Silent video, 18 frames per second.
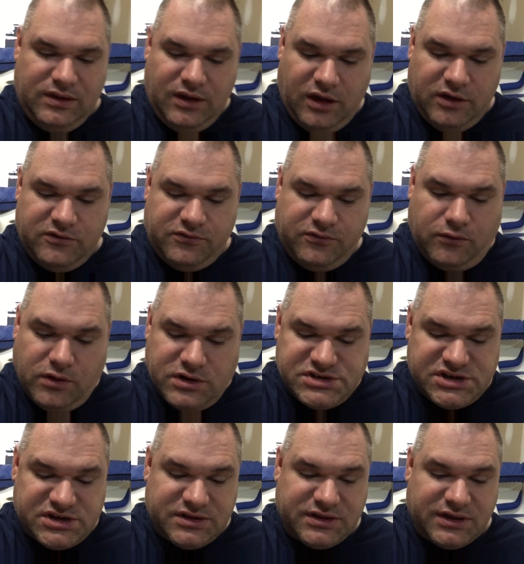
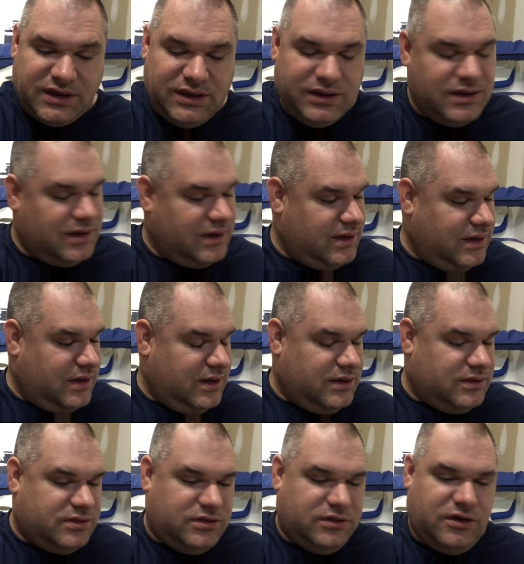Unfortunately,
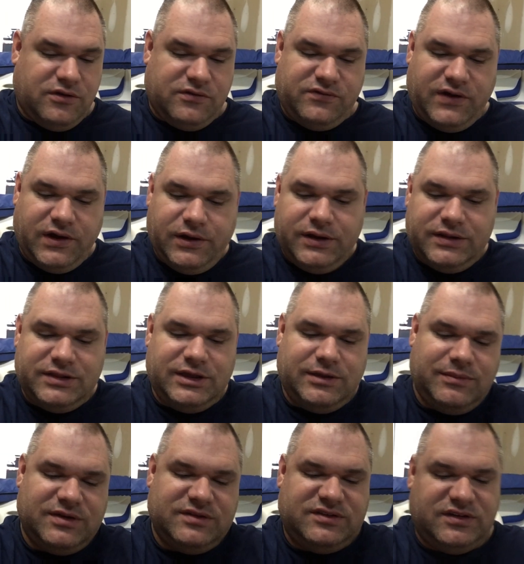you're very
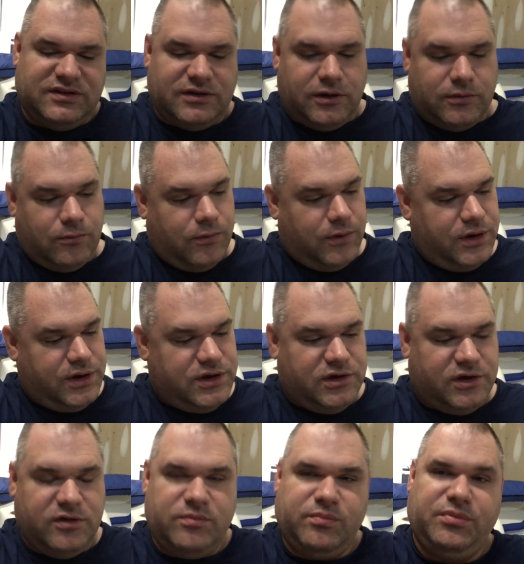limited on where you
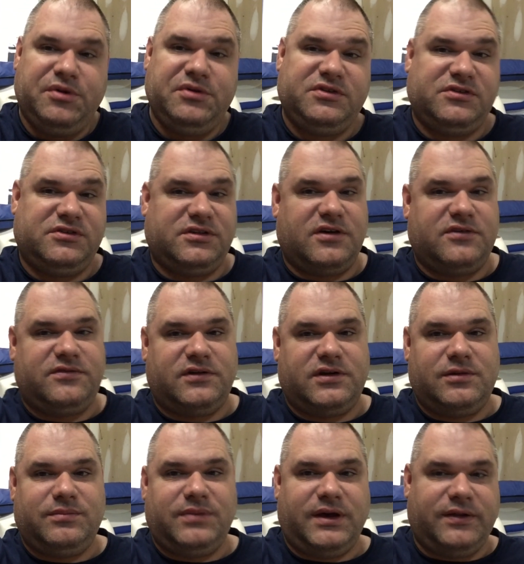can put stuff on
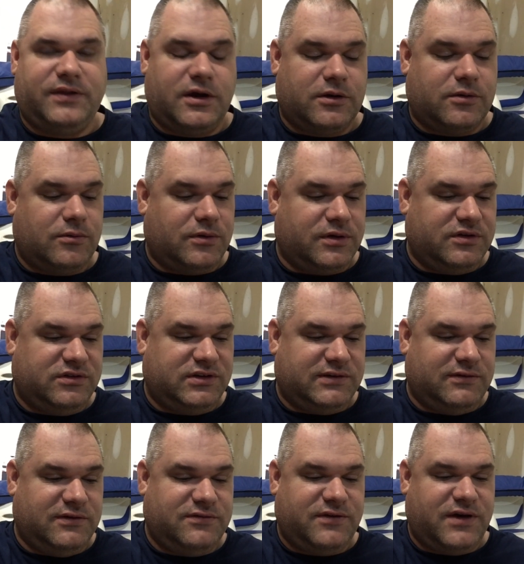a Bayliner
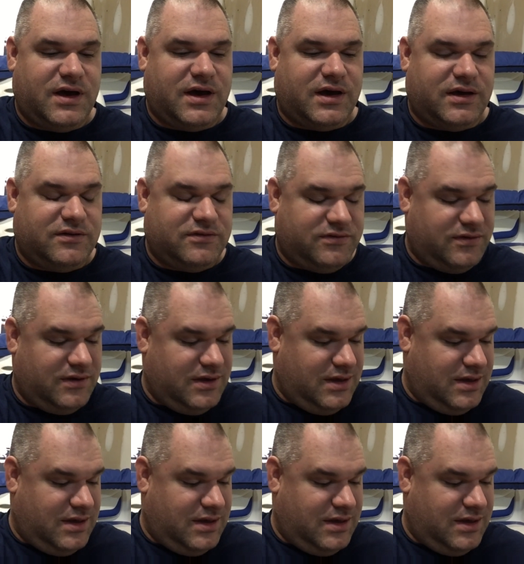175.